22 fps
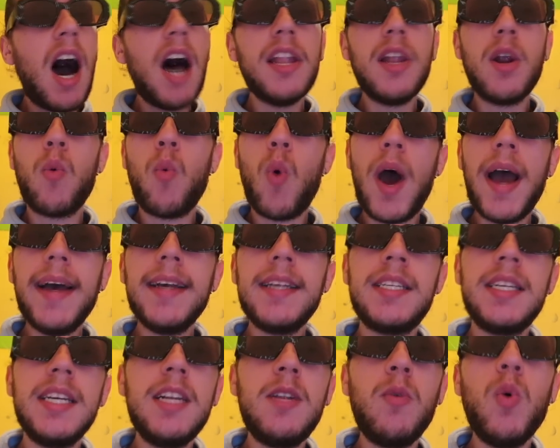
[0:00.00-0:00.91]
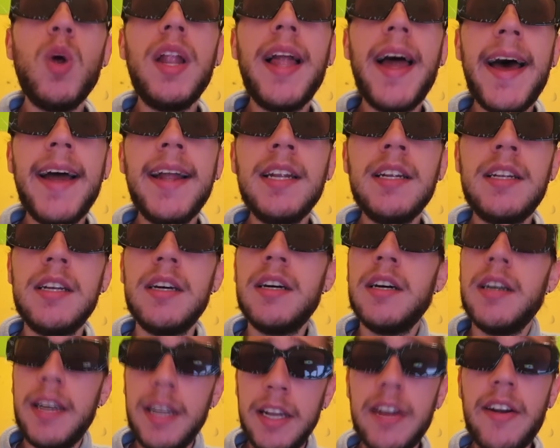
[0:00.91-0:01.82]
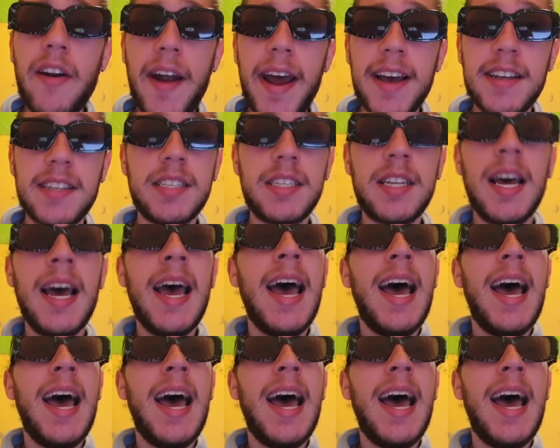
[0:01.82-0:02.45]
Otherwise, it will end uh, in arrest.